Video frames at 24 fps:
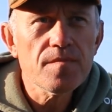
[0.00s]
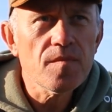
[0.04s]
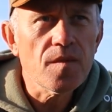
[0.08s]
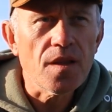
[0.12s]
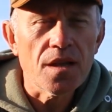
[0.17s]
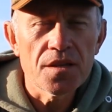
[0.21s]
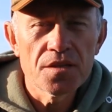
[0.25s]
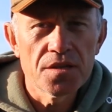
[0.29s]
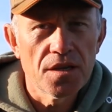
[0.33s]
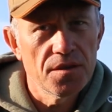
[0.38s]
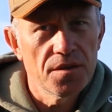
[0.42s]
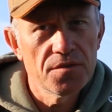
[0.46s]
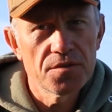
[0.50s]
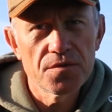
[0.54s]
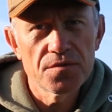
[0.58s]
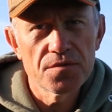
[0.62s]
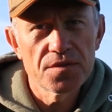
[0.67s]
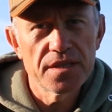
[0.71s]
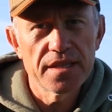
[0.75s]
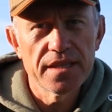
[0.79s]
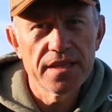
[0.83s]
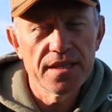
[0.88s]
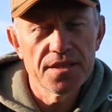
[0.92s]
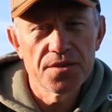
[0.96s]
So
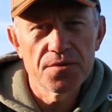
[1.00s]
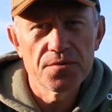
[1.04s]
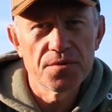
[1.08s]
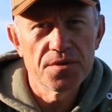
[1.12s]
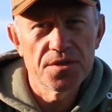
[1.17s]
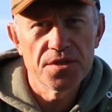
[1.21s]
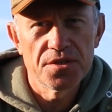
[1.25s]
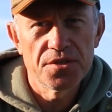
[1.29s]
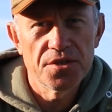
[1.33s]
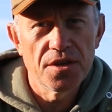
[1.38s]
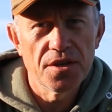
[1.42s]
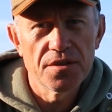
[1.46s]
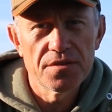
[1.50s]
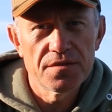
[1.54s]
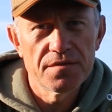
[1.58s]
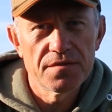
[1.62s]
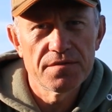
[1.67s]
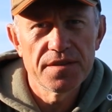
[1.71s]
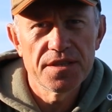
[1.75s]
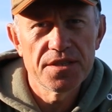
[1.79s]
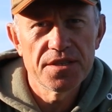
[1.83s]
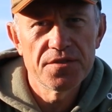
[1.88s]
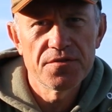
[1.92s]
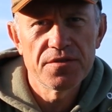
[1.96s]
obviously there's always a chance of
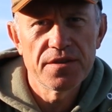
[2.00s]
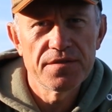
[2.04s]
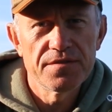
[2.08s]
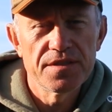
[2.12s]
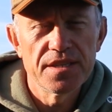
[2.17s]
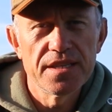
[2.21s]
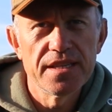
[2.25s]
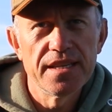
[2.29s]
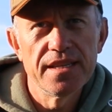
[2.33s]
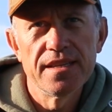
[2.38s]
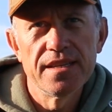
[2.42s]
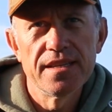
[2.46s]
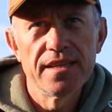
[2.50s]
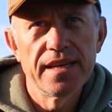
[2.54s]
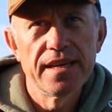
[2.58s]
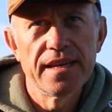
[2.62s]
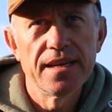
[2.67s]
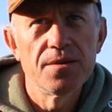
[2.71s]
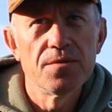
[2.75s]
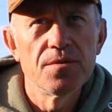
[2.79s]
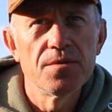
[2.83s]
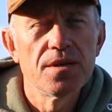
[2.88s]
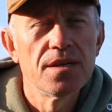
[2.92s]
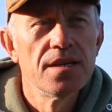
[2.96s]
fish drifting in and
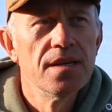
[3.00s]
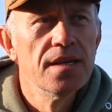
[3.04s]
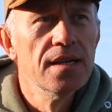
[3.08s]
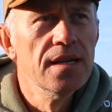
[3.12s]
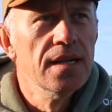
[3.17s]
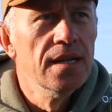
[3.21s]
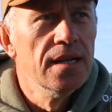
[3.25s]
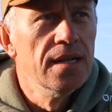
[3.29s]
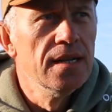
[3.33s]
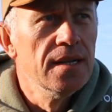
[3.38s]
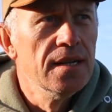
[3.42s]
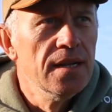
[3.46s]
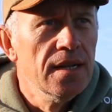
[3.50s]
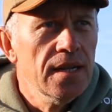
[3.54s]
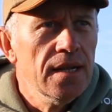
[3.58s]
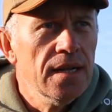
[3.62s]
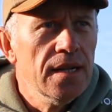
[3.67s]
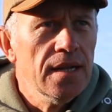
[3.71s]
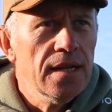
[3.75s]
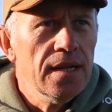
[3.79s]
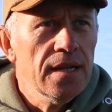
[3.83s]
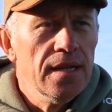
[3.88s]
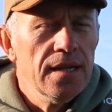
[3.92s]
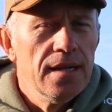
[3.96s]
out.
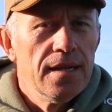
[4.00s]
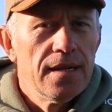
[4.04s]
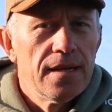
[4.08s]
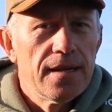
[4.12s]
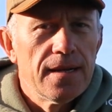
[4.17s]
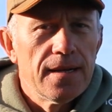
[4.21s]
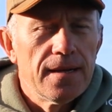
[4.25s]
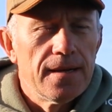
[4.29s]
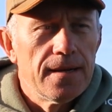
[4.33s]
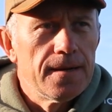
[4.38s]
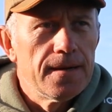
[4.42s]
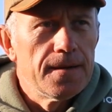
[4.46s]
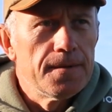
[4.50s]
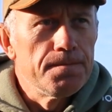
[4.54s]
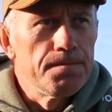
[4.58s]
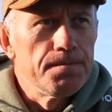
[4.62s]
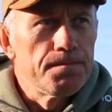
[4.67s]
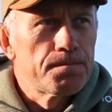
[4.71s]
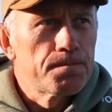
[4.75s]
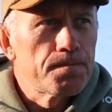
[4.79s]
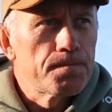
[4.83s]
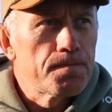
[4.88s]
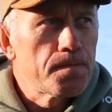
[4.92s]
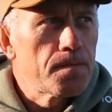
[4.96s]

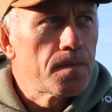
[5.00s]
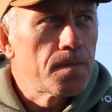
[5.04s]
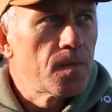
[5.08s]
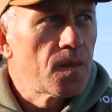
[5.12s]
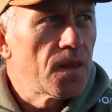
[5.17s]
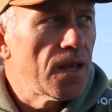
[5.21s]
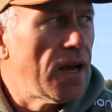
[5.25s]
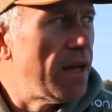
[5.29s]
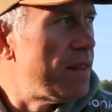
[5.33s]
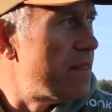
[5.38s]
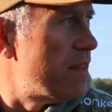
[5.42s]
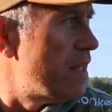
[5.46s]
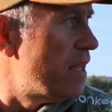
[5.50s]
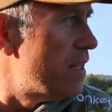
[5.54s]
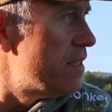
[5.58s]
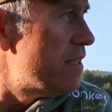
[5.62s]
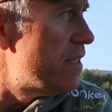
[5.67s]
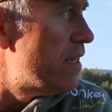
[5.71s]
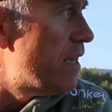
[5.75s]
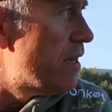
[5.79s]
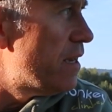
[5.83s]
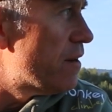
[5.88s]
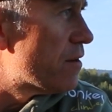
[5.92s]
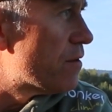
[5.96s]
And then
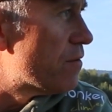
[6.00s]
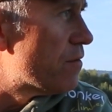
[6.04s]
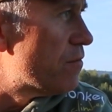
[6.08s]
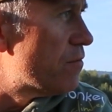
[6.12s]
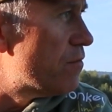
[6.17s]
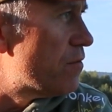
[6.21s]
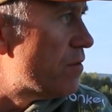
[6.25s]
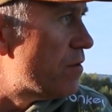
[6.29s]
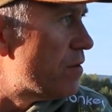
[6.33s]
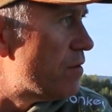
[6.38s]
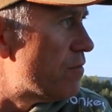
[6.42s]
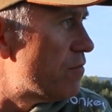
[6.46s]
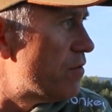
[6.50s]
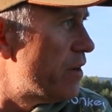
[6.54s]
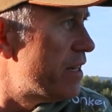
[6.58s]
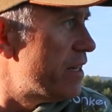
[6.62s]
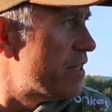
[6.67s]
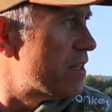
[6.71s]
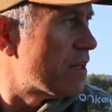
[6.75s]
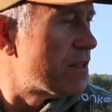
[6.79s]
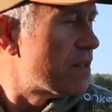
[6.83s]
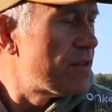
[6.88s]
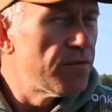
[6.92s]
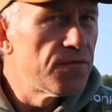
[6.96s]

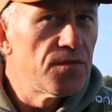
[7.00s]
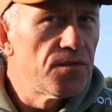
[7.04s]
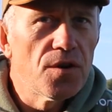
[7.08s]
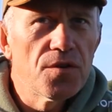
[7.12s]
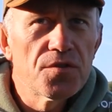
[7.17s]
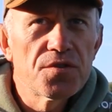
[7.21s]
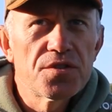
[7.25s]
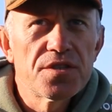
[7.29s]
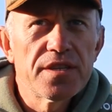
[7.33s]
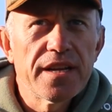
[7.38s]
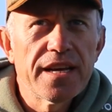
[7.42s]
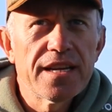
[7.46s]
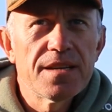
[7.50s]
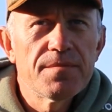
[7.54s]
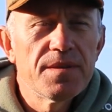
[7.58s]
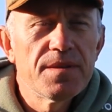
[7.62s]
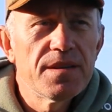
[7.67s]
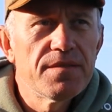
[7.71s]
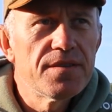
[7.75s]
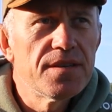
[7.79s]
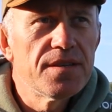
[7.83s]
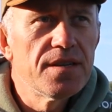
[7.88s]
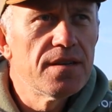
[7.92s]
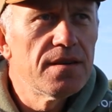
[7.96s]
redone the rods, and had a bit
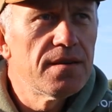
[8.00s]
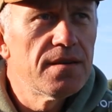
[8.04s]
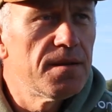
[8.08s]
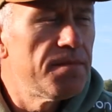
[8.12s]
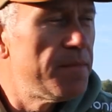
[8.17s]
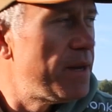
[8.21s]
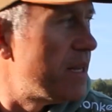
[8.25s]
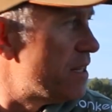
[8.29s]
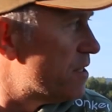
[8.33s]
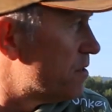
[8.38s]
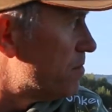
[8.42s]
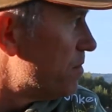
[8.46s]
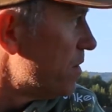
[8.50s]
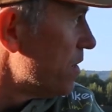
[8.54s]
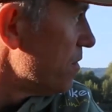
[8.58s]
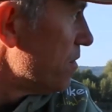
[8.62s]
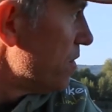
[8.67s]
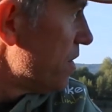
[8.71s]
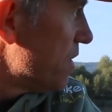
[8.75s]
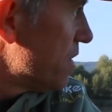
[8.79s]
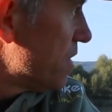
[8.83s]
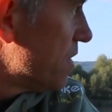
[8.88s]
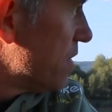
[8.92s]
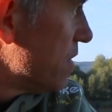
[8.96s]
of a nightmare, to be
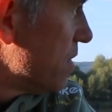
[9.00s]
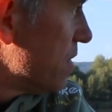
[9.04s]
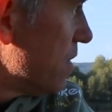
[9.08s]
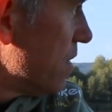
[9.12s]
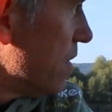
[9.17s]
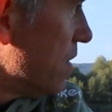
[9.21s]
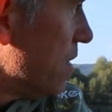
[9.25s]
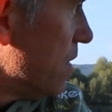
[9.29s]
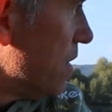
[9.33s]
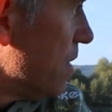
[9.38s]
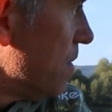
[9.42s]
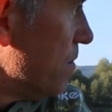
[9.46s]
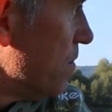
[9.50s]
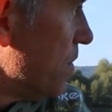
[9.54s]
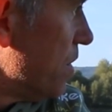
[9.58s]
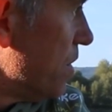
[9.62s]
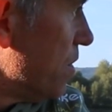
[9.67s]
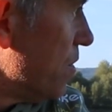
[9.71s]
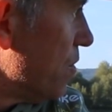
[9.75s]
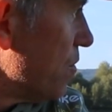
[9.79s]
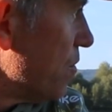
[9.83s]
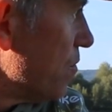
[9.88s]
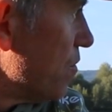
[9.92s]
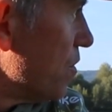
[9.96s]
honest, with the
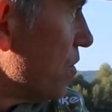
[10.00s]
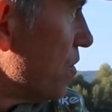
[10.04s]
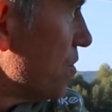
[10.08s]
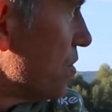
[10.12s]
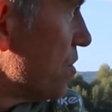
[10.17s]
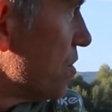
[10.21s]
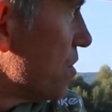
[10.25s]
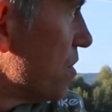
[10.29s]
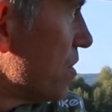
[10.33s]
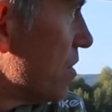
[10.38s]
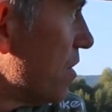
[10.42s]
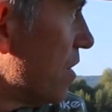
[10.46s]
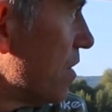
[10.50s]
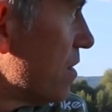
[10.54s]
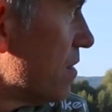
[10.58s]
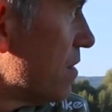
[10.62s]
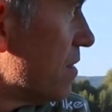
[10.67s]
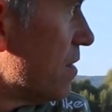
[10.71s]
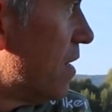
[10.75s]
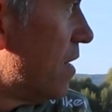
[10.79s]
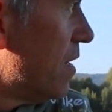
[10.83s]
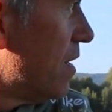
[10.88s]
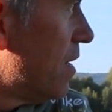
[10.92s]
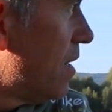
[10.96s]
long rods.
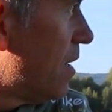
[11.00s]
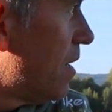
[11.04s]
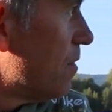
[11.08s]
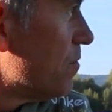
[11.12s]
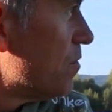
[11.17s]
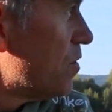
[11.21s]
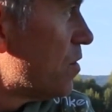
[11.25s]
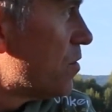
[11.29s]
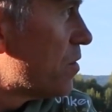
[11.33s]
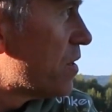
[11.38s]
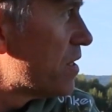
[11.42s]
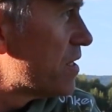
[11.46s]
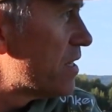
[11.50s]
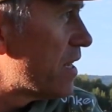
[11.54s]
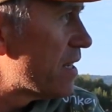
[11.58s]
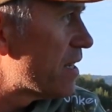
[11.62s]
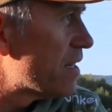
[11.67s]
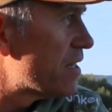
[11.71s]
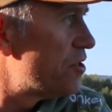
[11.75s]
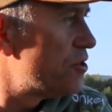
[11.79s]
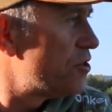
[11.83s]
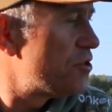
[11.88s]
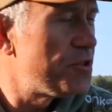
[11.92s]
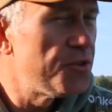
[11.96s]
I'm not
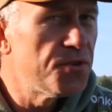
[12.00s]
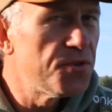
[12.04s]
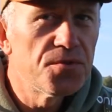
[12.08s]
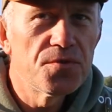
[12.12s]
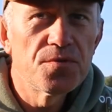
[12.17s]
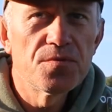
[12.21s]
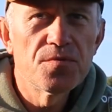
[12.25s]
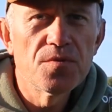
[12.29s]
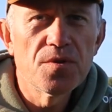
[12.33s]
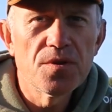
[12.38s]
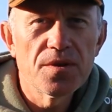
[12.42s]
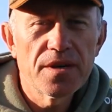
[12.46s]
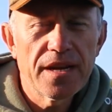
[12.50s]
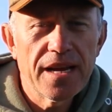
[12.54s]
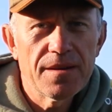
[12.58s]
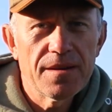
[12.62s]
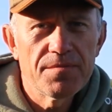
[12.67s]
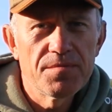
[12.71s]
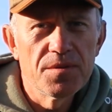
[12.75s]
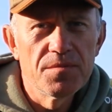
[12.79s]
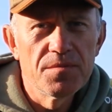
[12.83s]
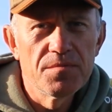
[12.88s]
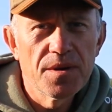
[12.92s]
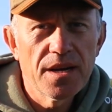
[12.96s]
exactly sure what
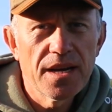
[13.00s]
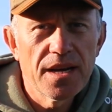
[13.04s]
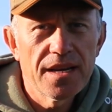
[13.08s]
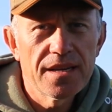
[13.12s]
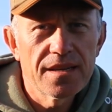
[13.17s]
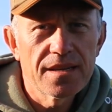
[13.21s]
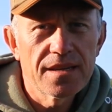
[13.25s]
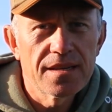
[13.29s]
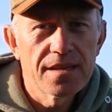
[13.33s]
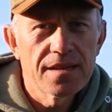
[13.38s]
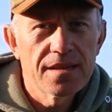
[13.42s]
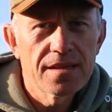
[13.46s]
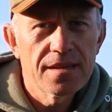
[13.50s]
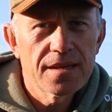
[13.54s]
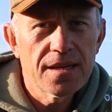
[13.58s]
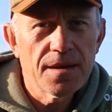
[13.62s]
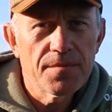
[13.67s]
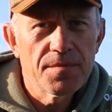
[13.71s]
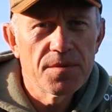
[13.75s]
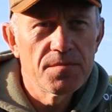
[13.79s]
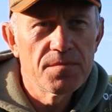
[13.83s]
happened, but I had a couple of